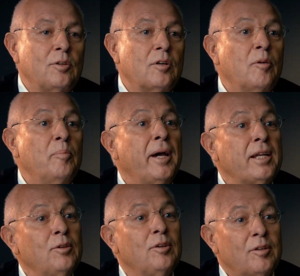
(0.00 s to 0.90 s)
to go
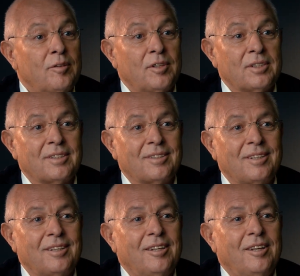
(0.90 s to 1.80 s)
back to
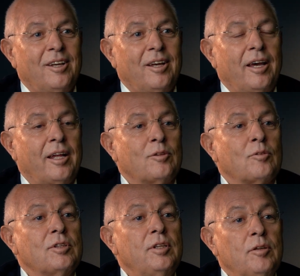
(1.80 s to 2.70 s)
university and
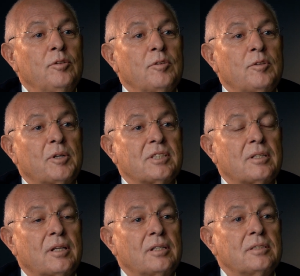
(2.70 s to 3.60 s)
continued with my
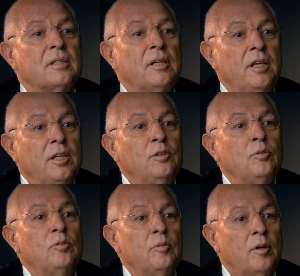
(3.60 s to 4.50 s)
studies
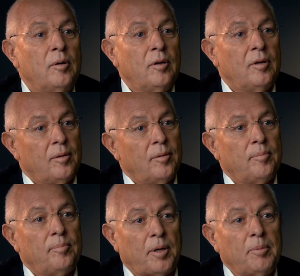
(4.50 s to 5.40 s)
into
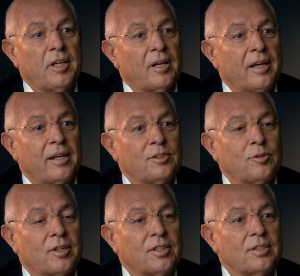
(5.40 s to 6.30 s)
public higher
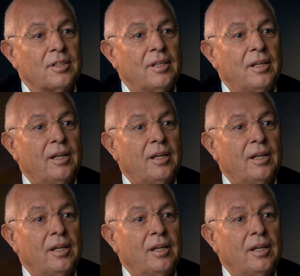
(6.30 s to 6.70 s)
education